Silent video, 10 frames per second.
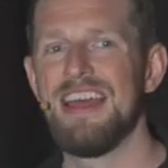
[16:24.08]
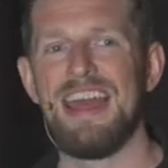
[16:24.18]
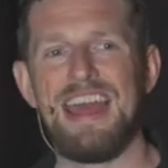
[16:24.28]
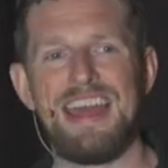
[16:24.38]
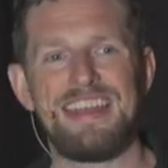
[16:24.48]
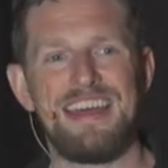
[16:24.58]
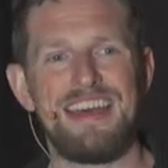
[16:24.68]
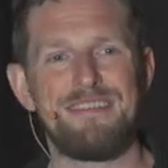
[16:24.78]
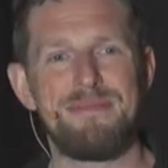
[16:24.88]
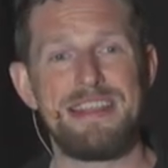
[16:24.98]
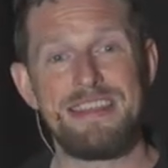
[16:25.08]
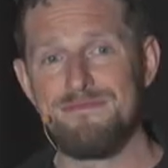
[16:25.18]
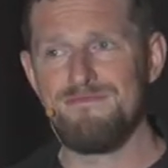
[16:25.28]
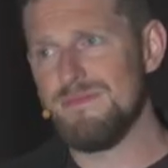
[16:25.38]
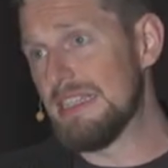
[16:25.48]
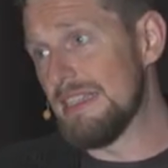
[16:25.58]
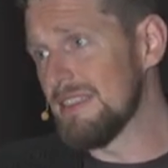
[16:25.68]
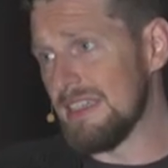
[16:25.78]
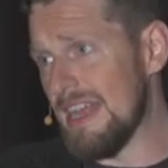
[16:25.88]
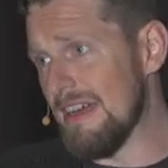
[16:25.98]
and um, and then
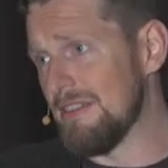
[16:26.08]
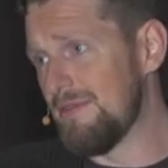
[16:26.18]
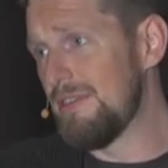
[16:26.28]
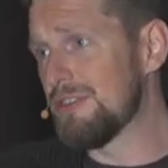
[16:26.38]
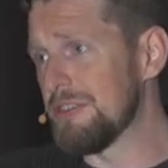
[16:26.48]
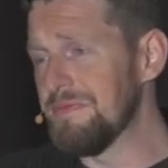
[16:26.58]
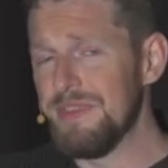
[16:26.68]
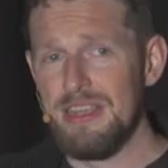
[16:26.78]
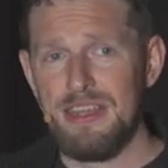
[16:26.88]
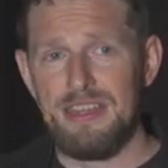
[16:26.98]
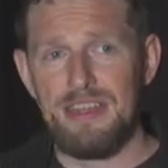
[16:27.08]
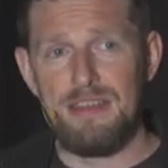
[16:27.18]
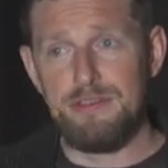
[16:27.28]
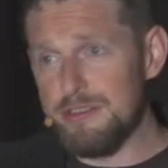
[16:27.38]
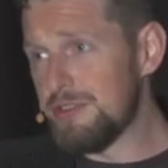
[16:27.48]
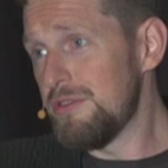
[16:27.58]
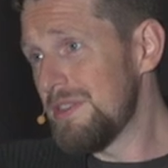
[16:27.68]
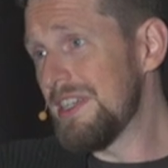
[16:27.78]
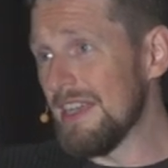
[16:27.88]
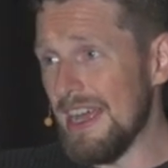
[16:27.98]
essentially now in the future, if you're
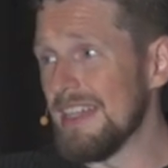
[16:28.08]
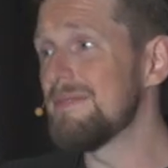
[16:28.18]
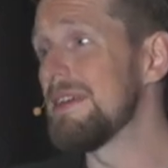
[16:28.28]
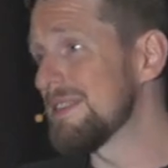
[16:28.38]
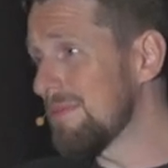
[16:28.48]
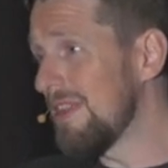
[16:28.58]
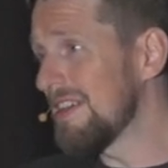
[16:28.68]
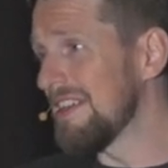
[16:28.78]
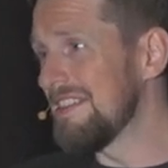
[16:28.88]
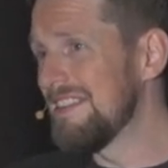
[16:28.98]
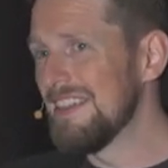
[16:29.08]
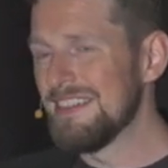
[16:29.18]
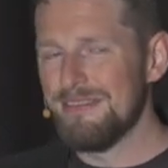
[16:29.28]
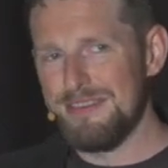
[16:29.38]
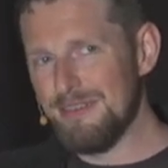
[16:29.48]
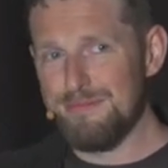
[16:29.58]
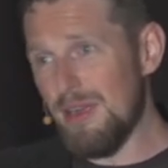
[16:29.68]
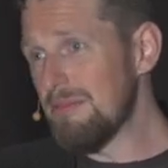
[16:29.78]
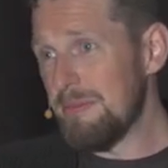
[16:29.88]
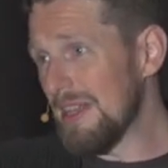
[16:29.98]
choosing an LMS plugin, there'll
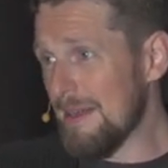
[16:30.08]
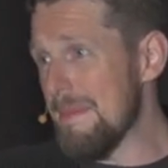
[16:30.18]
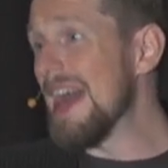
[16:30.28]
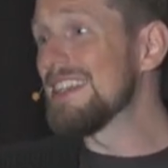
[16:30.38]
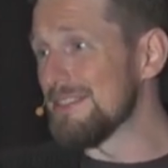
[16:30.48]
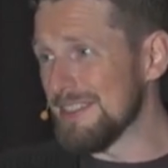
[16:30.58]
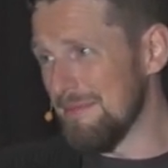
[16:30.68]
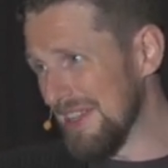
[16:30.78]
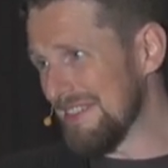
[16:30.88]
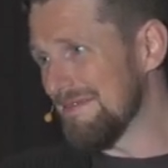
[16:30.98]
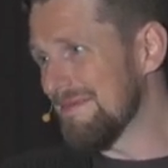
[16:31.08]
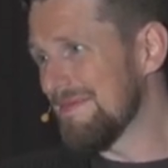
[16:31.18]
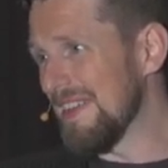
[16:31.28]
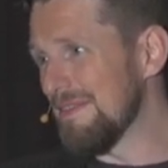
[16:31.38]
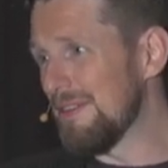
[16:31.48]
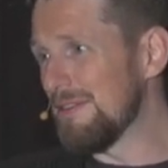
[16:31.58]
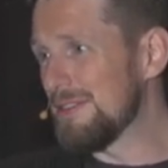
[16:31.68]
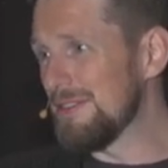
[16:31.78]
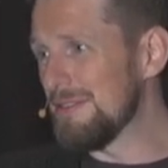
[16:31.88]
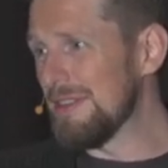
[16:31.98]
probably be like a badge or something that folks
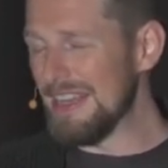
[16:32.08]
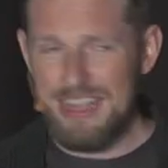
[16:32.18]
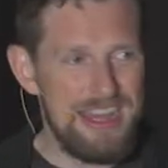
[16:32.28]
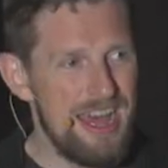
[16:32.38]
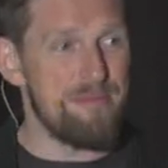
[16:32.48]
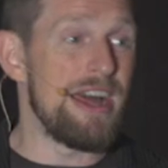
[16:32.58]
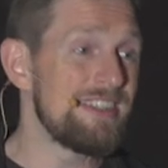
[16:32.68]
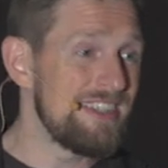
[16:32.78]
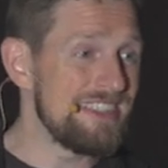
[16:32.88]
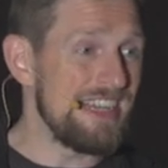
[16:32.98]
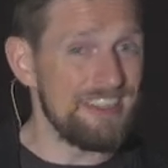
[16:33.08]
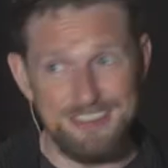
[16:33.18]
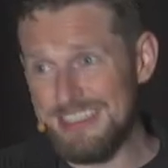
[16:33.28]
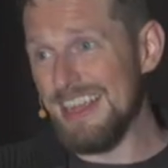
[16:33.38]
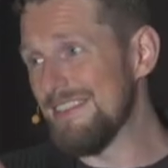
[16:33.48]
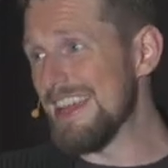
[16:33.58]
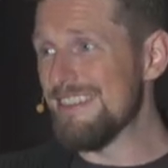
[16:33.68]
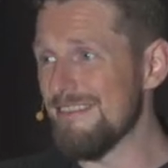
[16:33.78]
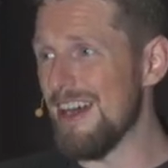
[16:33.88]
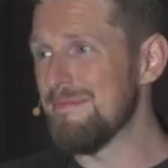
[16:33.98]
who like apply to these standards and have the
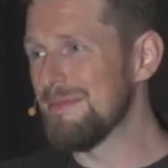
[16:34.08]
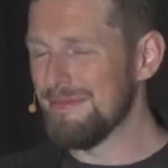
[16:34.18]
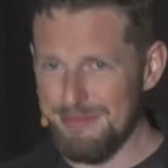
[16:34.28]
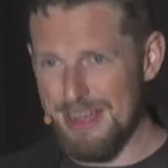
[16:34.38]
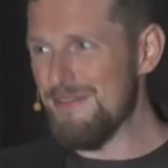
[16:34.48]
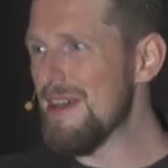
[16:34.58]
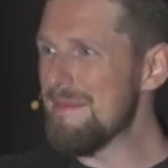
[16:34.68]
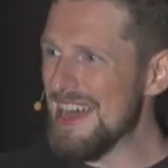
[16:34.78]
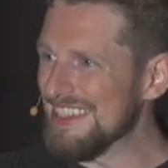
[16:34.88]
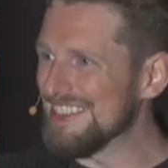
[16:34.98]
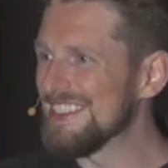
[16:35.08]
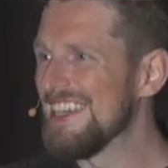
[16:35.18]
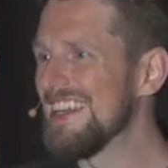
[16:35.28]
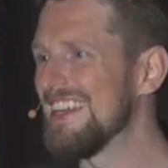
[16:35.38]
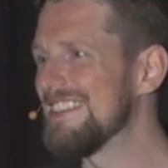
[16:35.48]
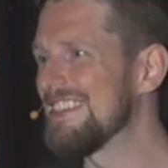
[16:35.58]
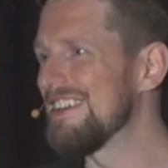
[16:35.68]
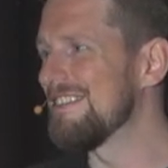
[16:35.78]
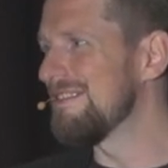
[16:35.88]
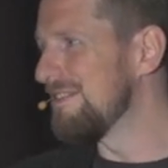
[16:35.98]
interop will have that badge. And
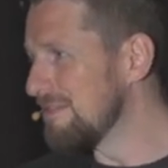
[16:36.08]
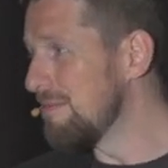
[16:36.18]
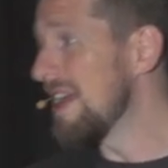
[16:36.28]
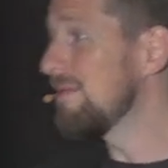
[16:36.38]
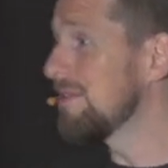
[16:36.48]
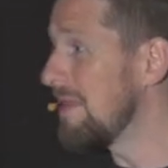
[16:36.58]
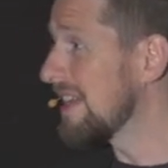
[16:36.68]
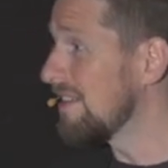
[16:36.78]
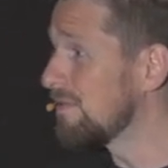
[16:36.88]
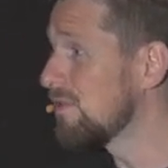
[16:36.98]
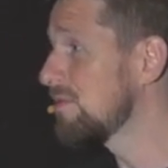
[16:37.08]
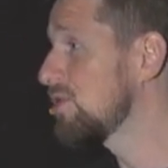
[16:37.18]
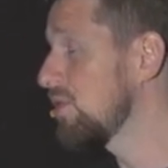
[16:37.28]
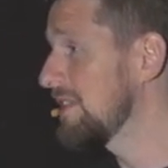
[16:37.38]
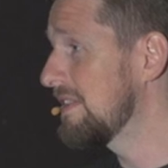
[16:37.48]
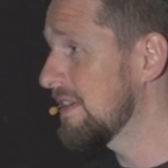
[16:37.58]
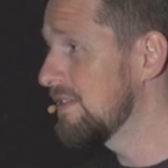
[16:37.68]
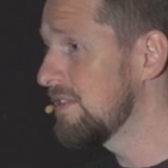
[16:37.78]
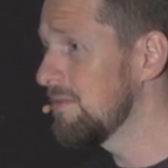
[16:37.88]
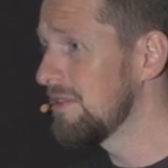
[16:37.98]
so you'll be able to make an informed choice as a
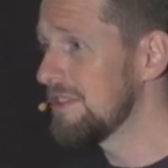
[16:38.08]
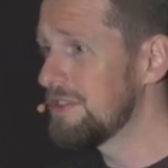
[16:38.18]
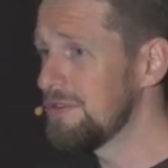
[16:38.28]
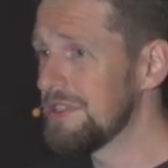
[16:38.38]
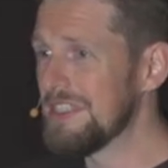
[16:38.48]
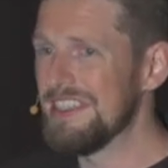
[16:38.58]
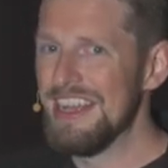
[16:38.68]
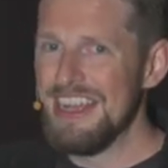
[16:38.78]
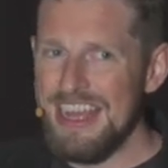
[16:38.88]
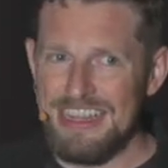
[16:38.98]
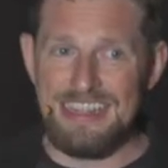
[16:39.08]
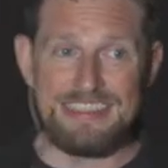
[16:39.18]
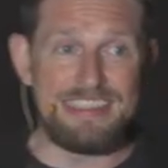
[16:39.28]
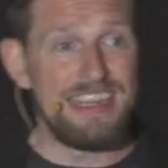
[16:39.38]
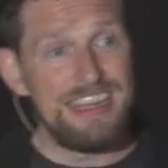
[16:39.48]
consumer in choosing, again,